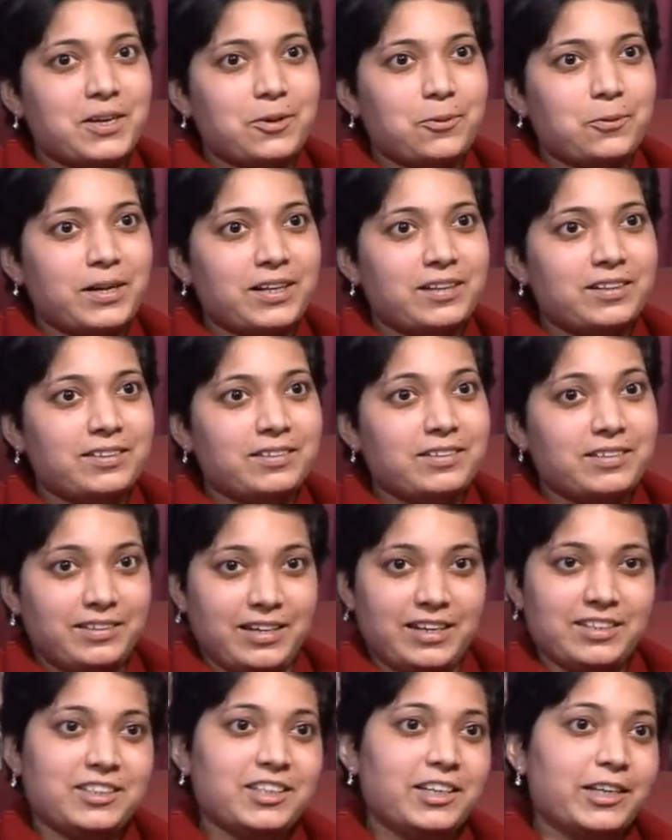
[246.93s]
well,
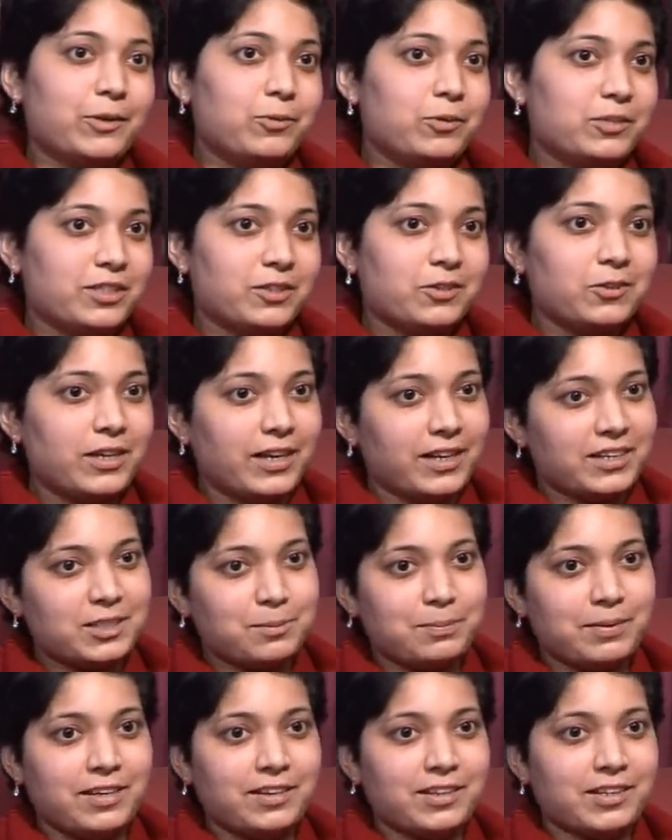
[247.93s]
Nigeria was a good
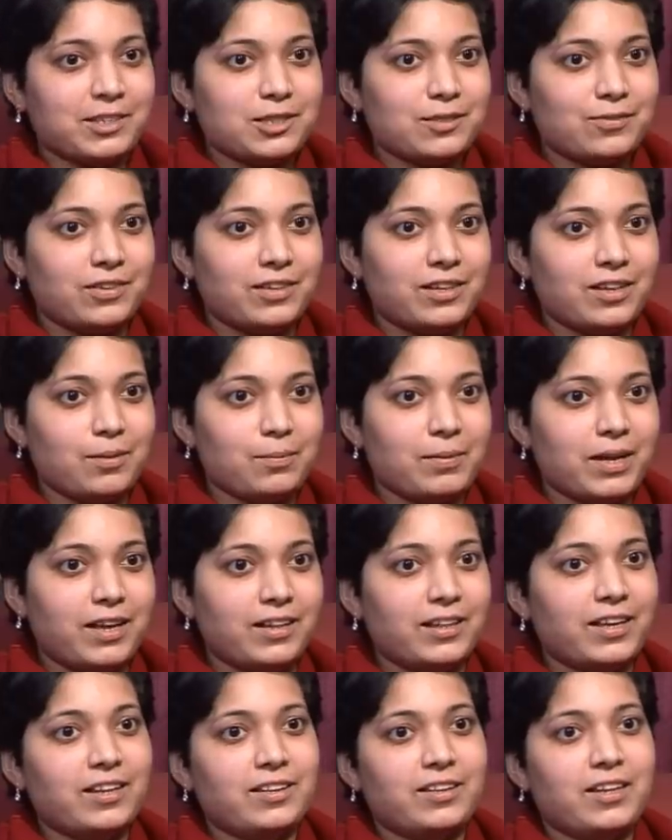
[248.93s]
experience for them,
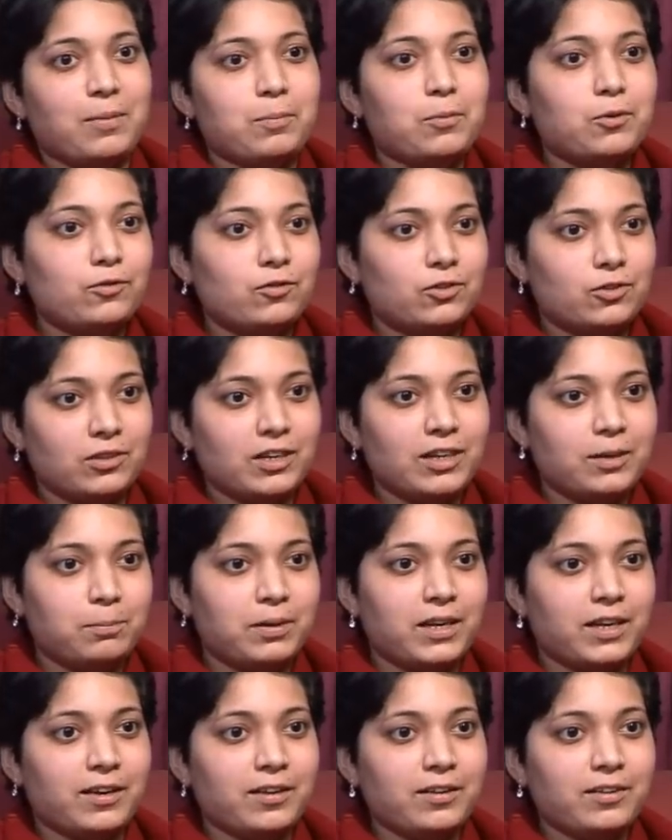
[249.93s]
and then they moved to
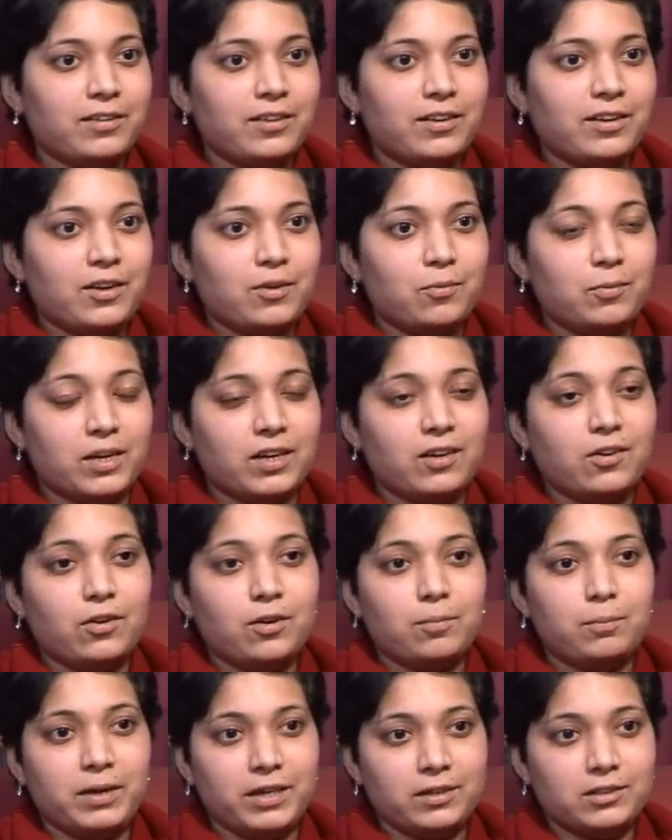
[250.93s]
Libya where he
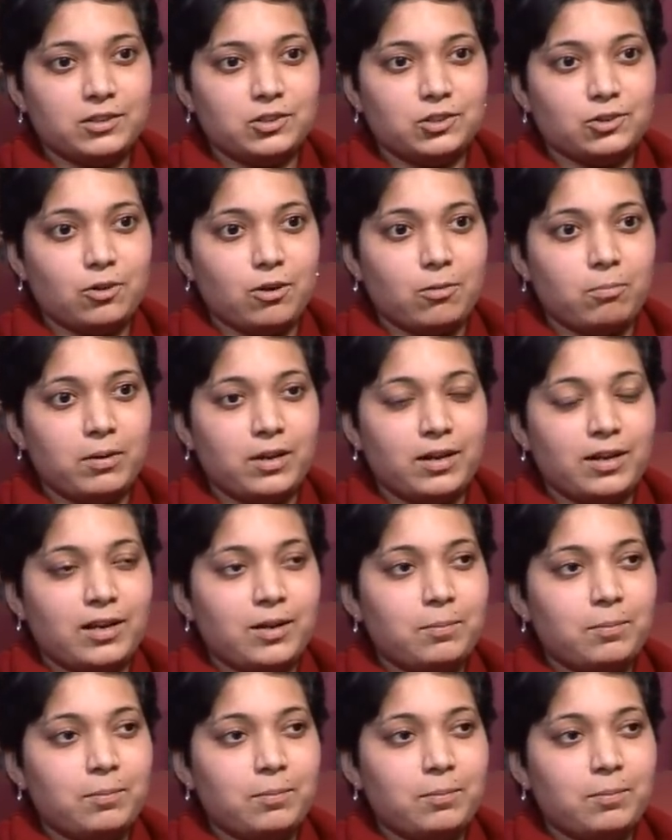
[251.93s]
got a better job.